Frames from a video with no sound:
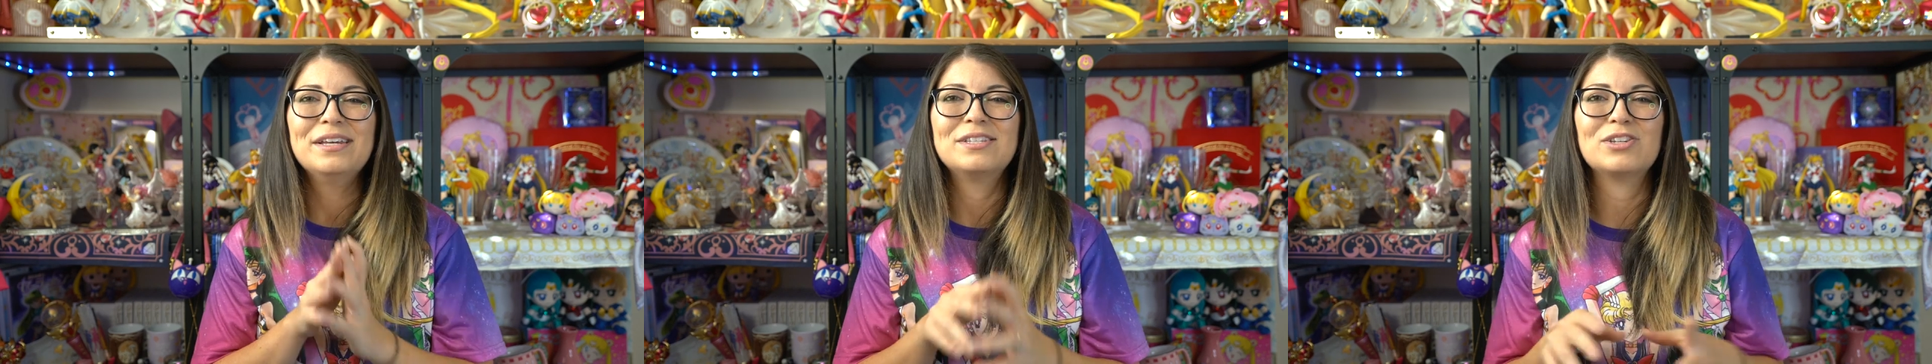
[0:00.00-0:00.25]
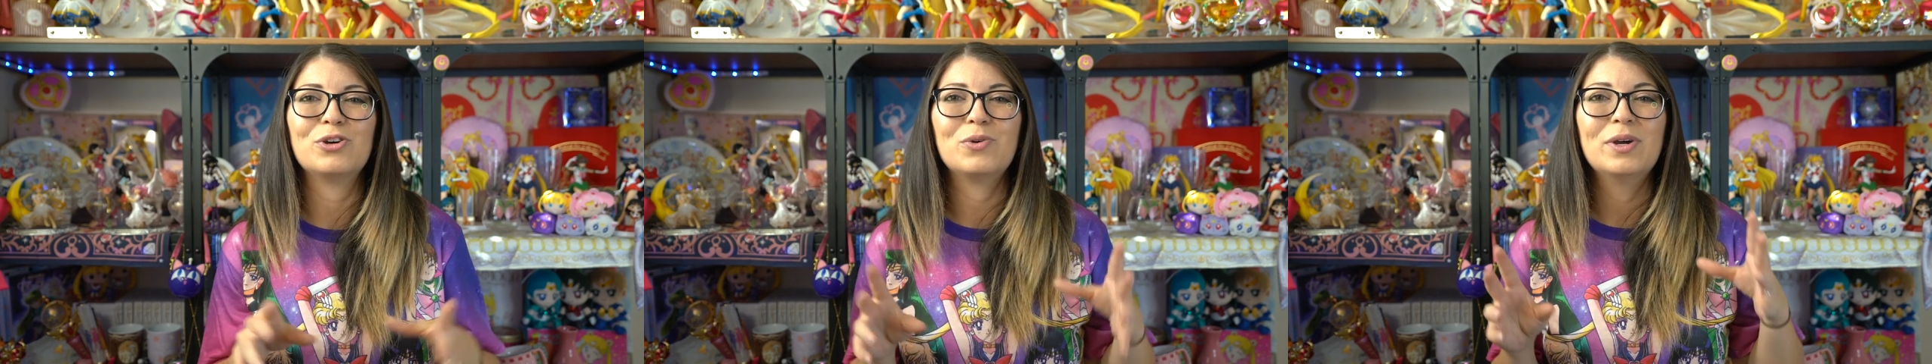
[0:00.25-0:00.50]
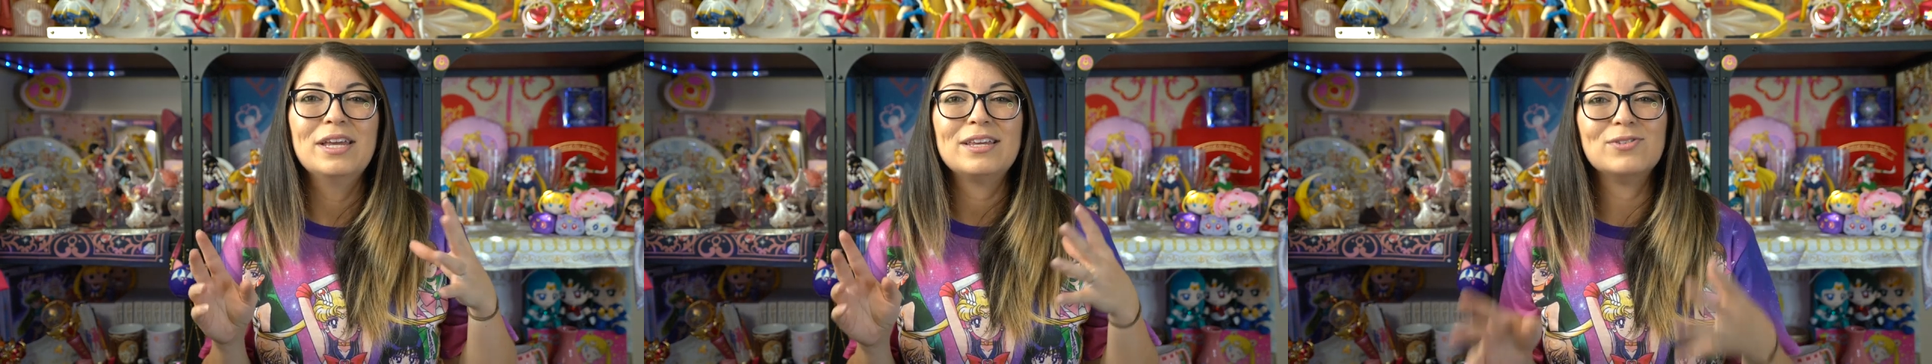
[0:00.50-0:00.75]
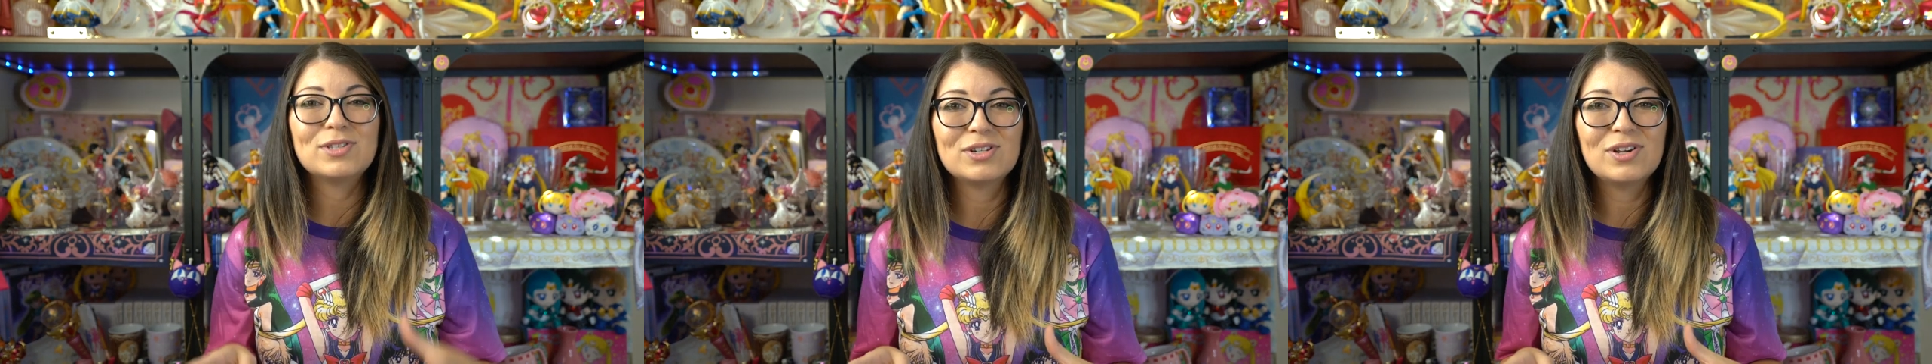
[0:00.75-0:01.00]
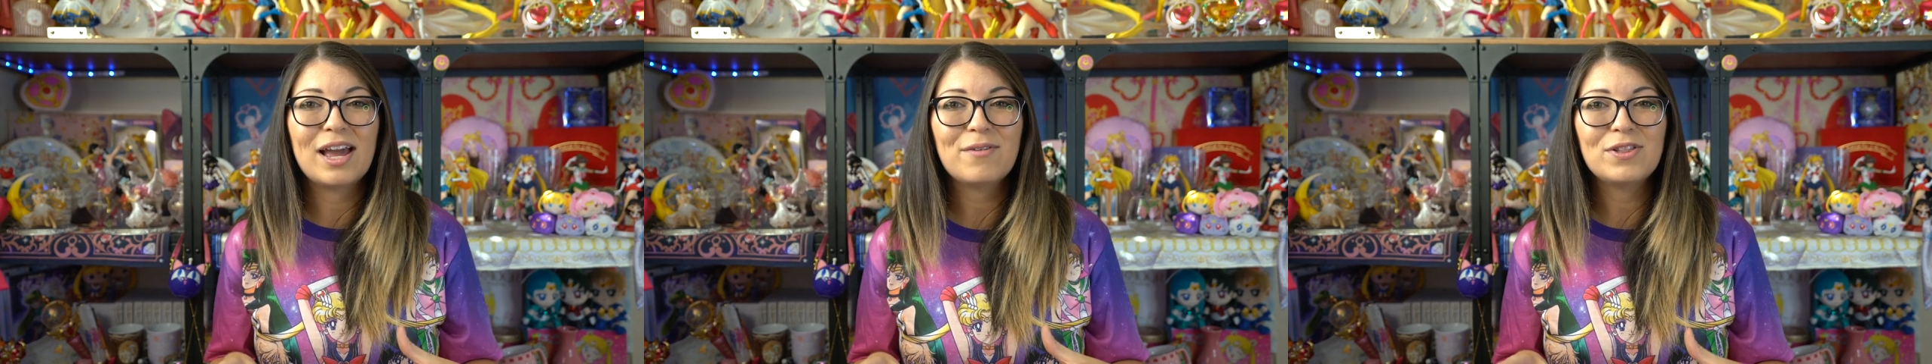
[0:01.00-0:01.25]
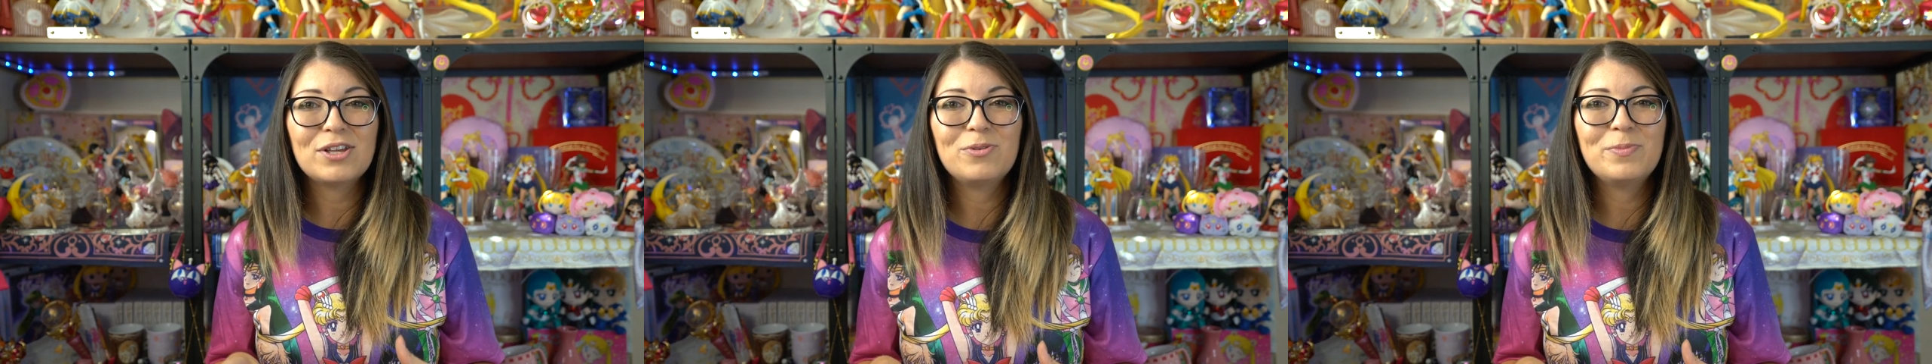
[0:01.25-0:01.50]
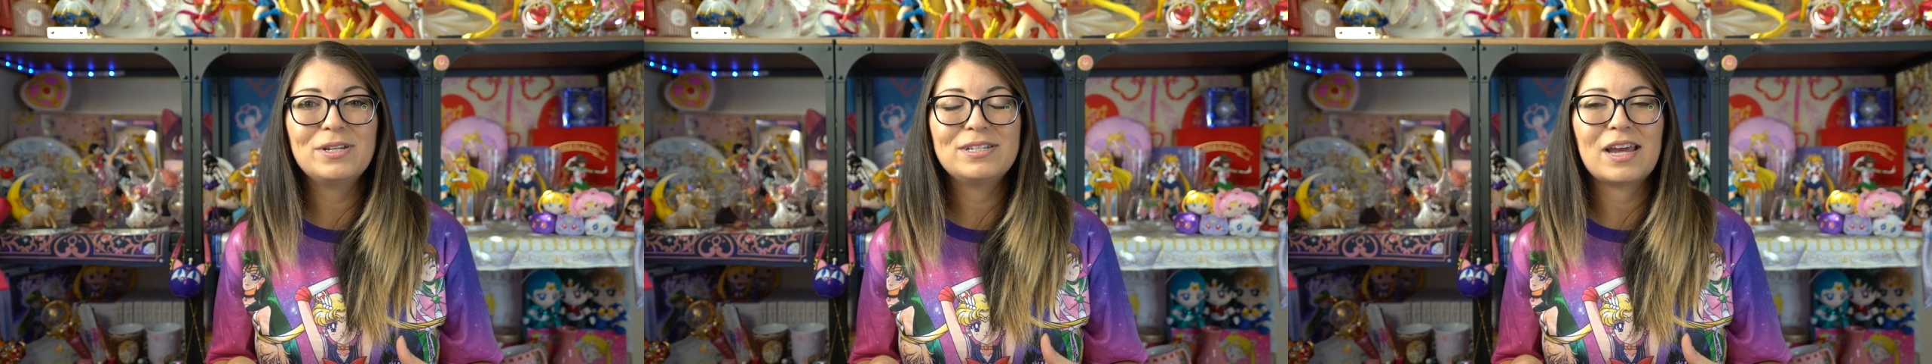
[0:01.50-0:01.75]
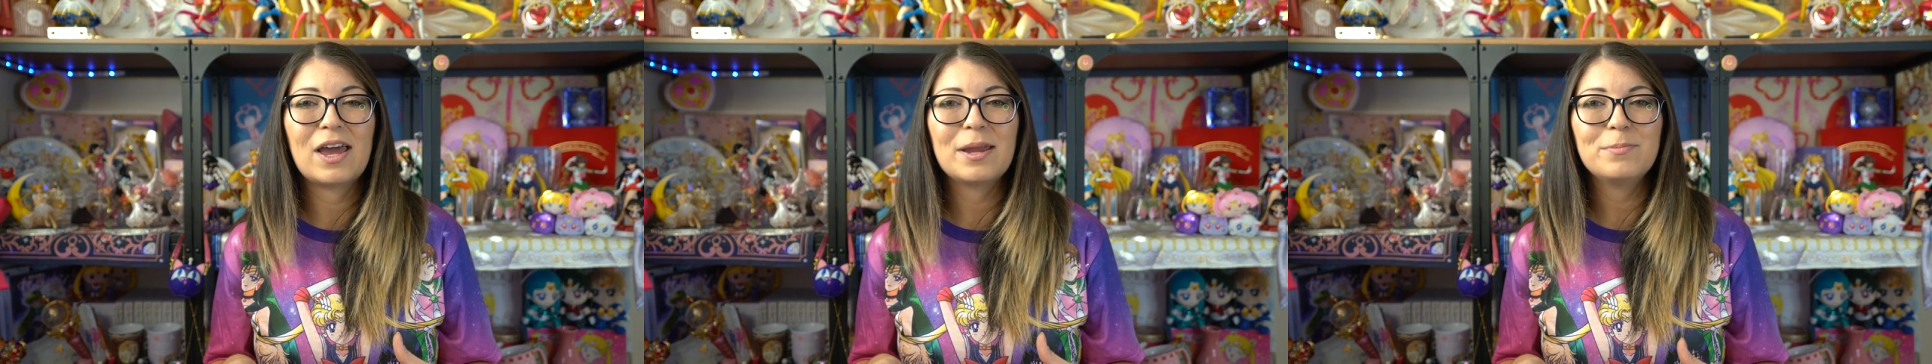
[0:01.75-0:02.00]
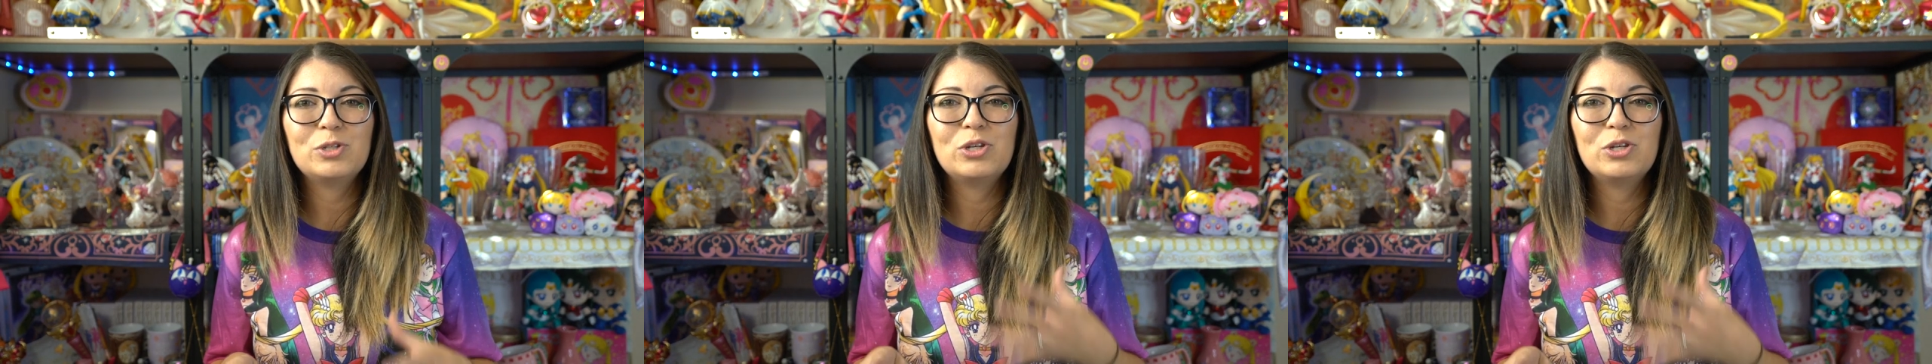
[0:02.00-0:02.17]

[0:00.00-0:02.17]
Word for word: So you still have a little bit of time